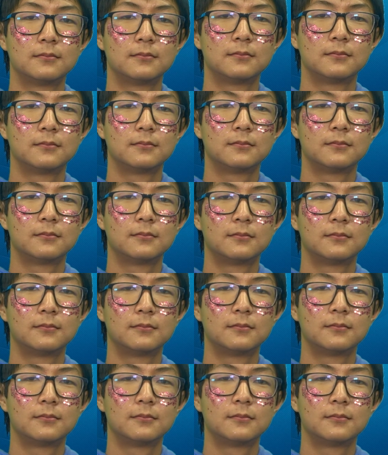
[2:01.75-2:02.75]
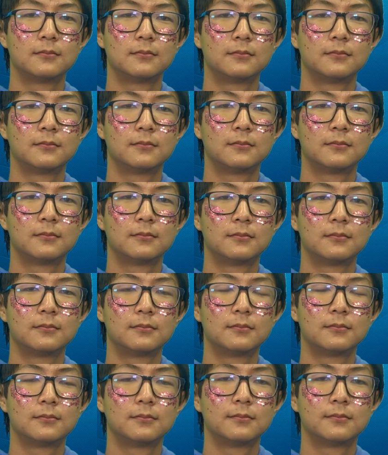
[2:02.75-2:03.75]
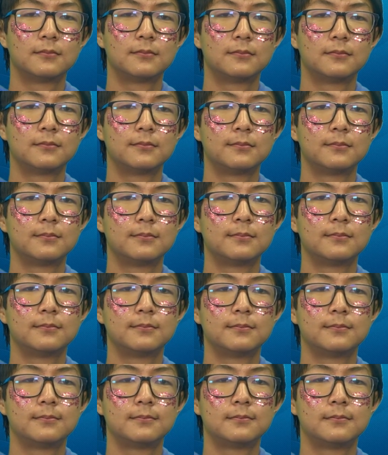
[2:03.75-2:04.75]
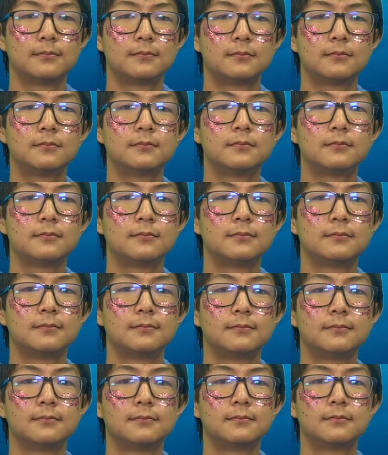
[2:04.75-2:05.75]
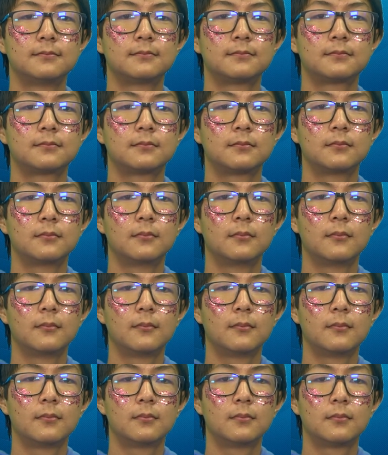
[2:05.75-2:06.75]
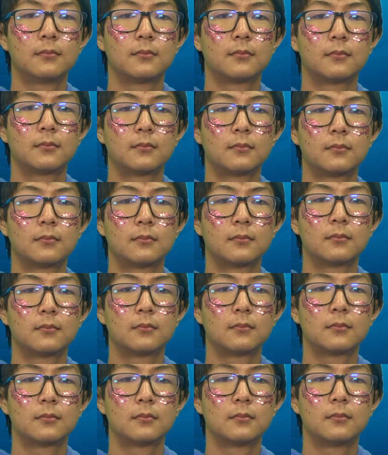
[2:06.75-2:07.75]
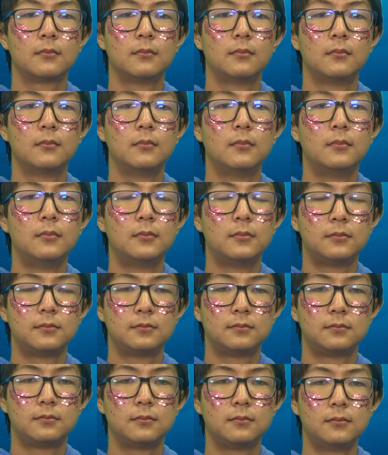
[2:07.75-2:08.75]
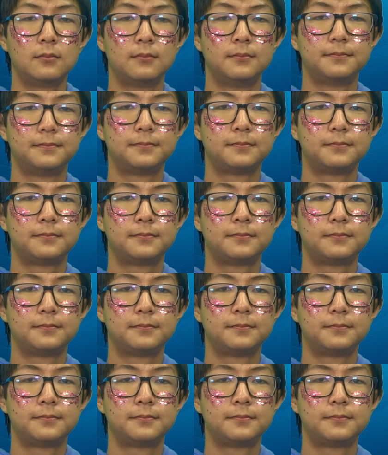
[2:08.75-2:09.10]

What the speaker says: (silent)